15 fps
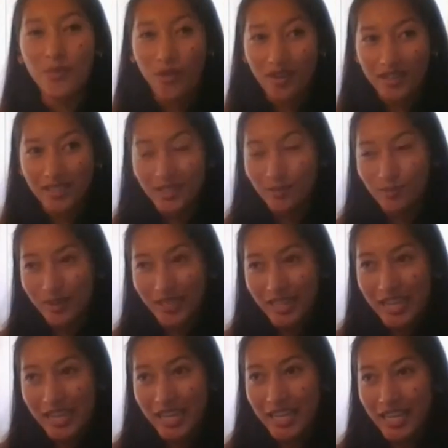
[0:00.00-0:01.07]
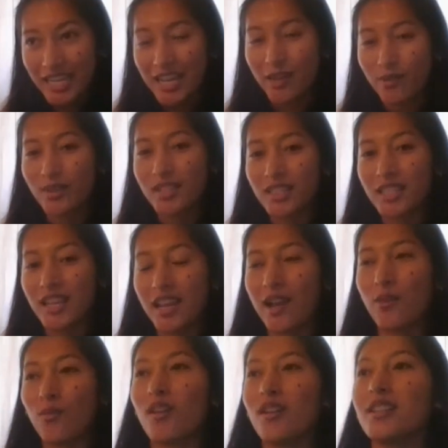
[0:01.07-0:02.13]
want to play, I would say I
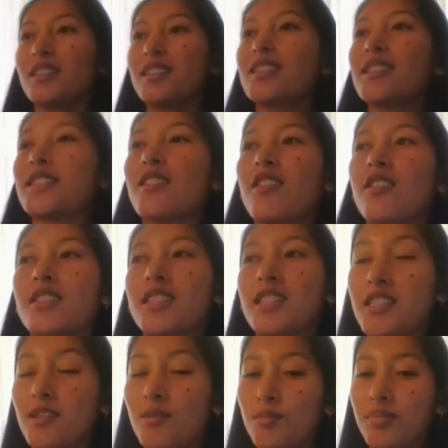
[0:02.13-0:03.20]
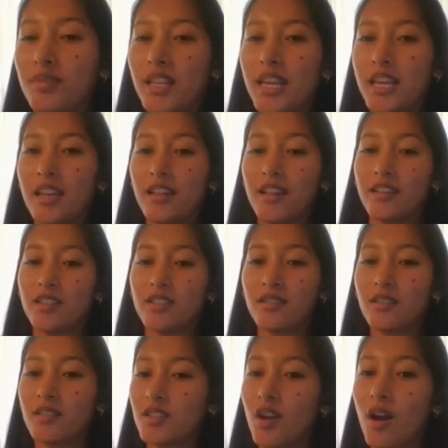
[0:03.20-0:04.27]
want to see our team play like
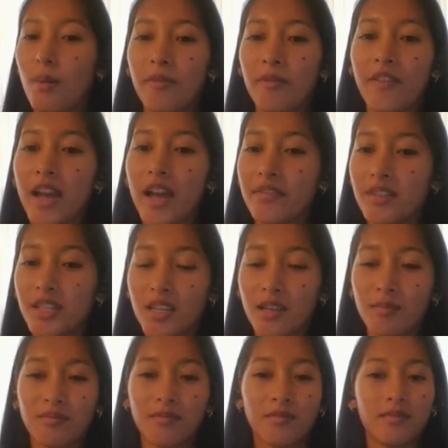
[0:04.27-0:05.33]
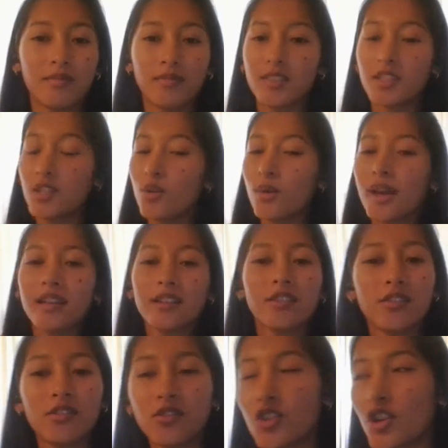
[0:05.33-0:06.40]
a top 5 team. The
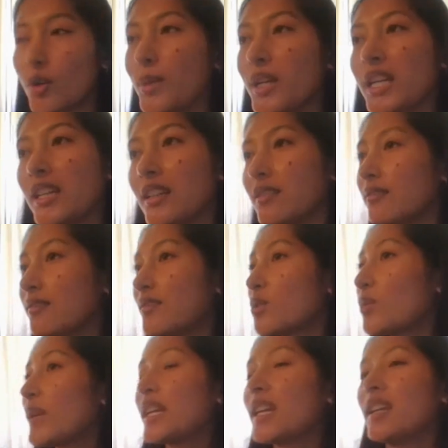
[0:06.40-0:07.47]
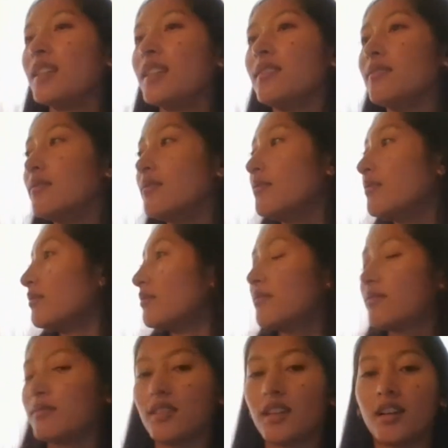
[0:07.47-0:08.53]
US, Germany, Sweden,
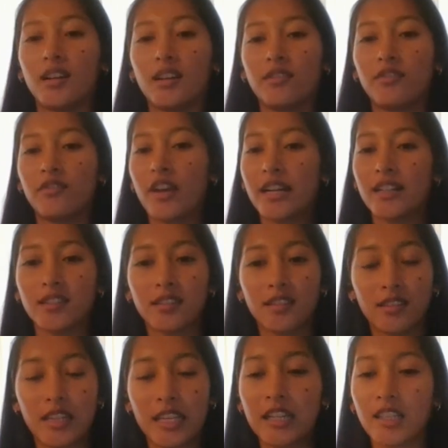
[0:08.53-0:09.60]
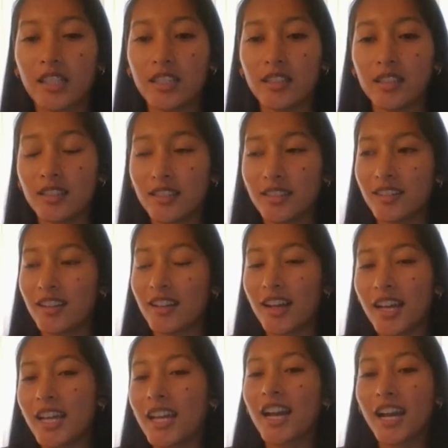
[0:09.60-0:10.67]
France, England.
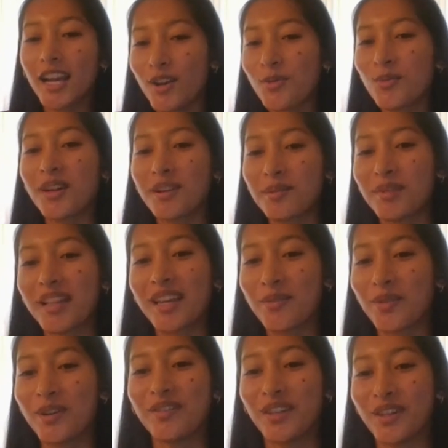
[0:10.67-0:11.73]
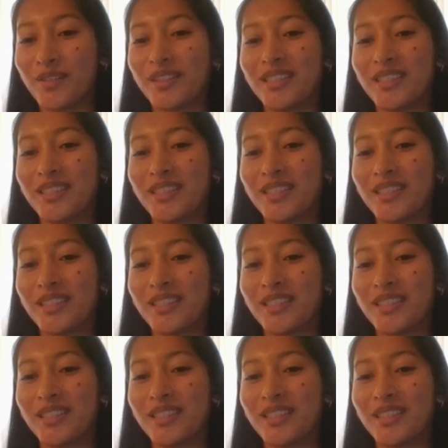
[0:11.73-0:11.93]
I kind of want to play one of those